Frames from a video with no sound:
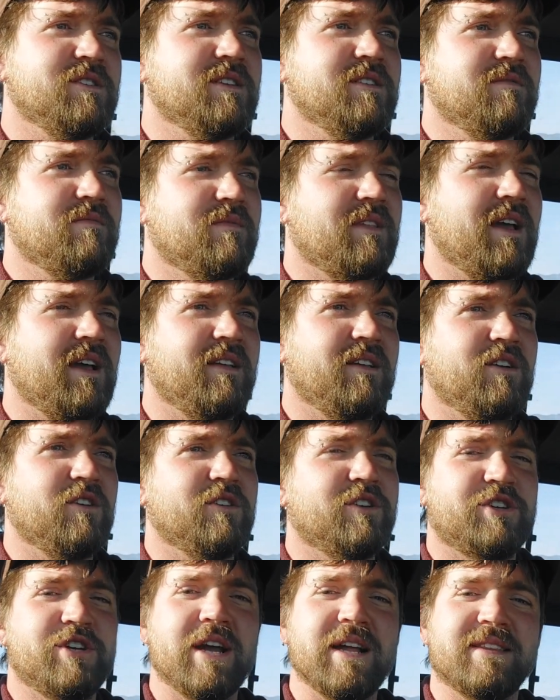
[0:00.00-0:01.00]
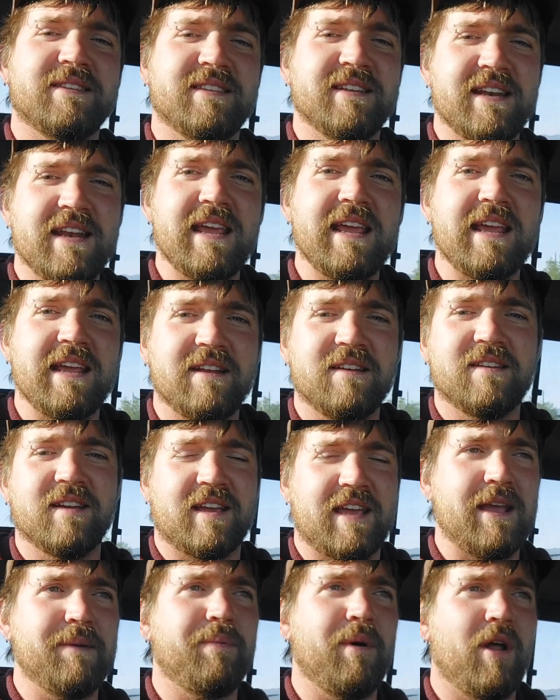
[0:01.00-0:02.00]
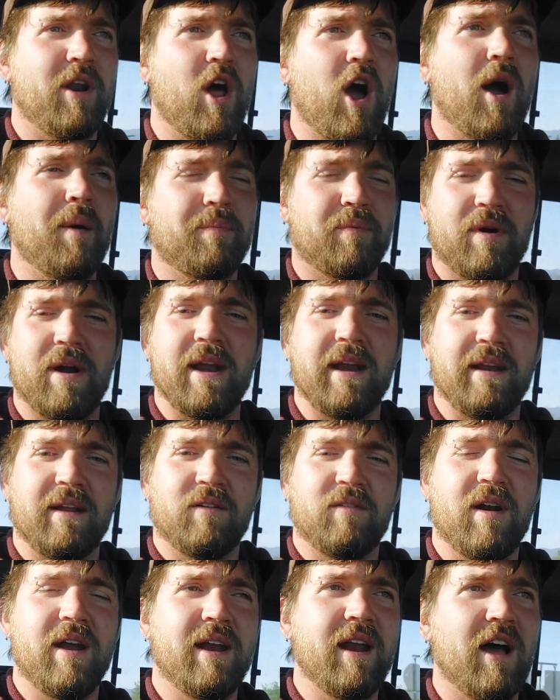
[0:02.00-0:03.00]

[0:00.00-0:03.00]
that your jets need to keep on operating, right?